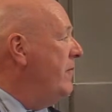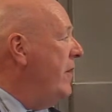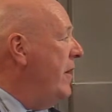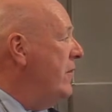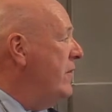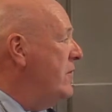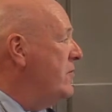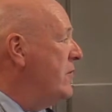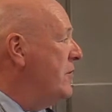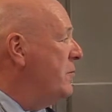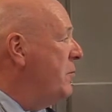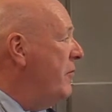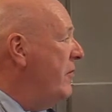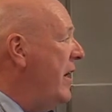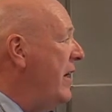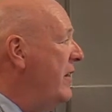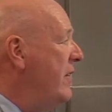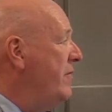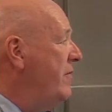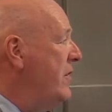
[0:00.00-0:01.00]
fire districts
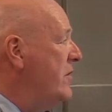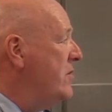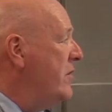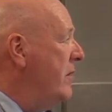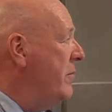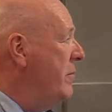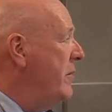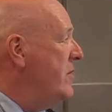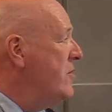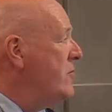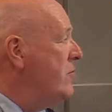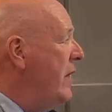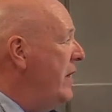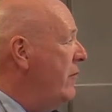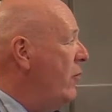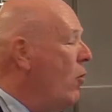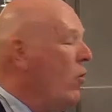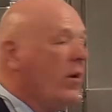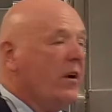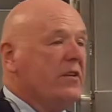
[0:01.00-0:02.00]
provide an efficient
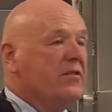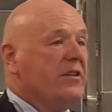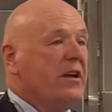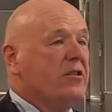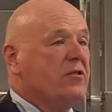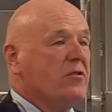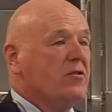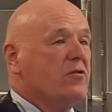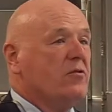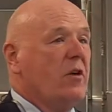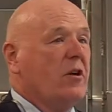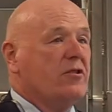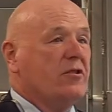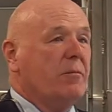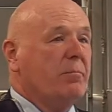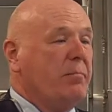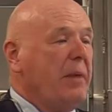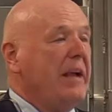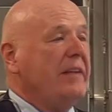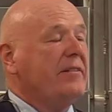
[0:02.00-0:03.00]
administrative organizational structure.
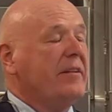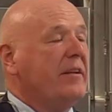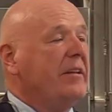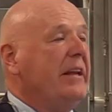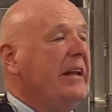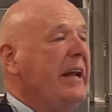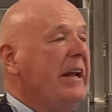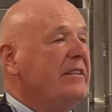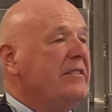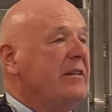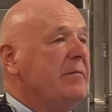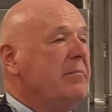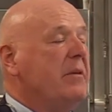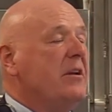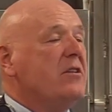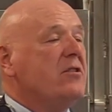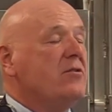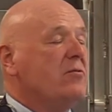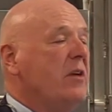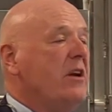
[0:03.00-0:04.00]
Basically, it's
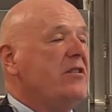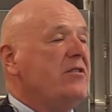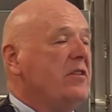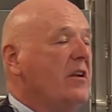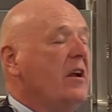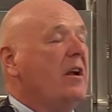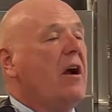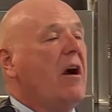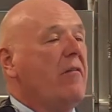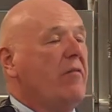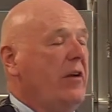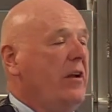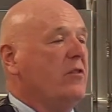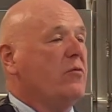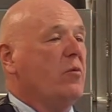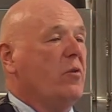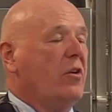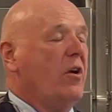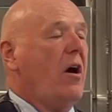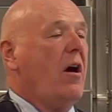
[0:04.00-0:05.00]
administration and
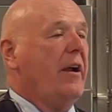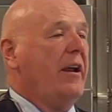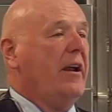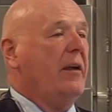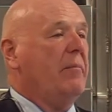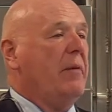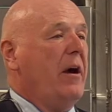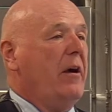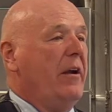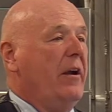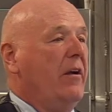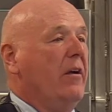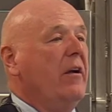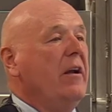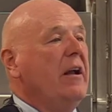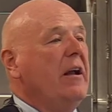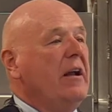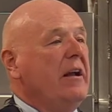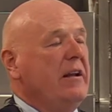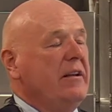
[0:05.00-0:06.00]
governance we're talking about here.
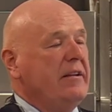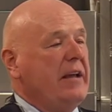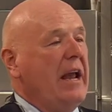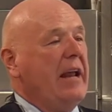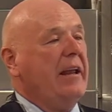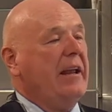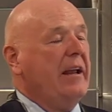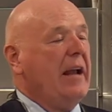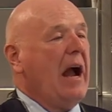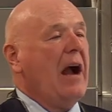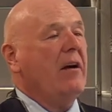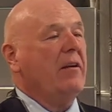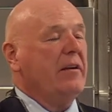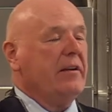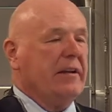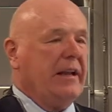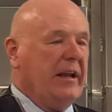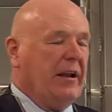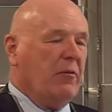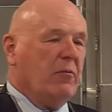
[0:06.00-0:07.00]
Taking
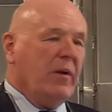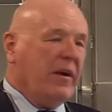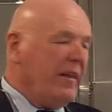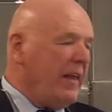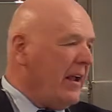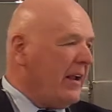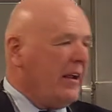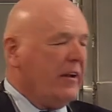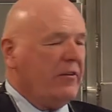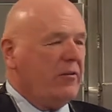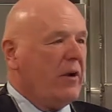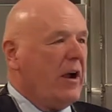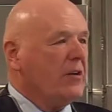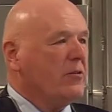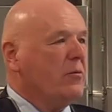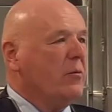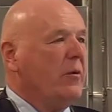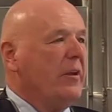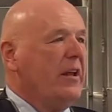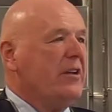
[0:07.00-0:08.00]
out, getting rid of that
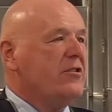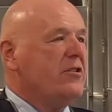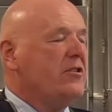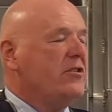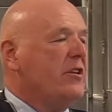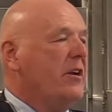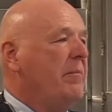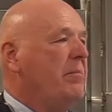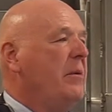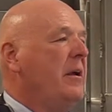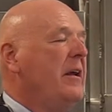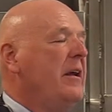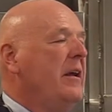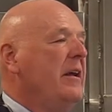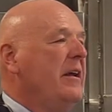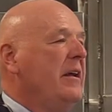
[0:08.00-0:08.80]
contractual relationship,